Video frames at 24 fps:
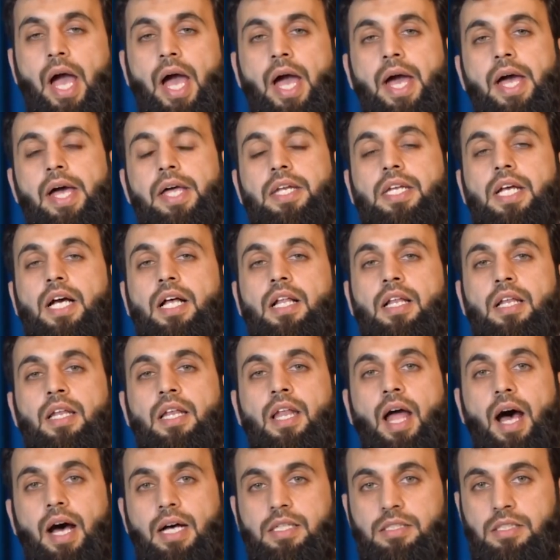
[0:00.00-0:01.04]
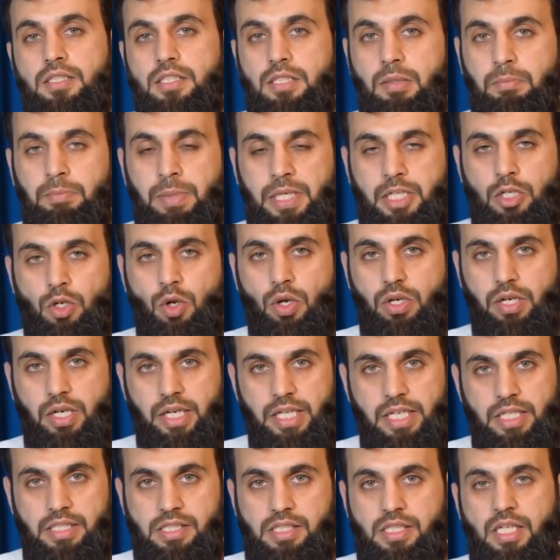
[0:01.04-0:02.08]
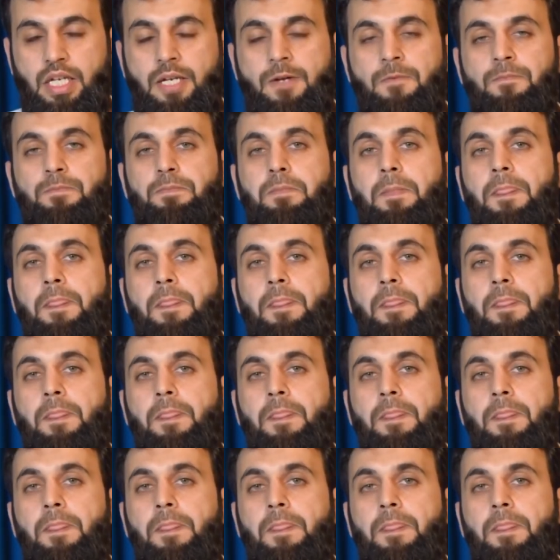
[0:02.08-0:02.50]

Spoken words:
And last but not least,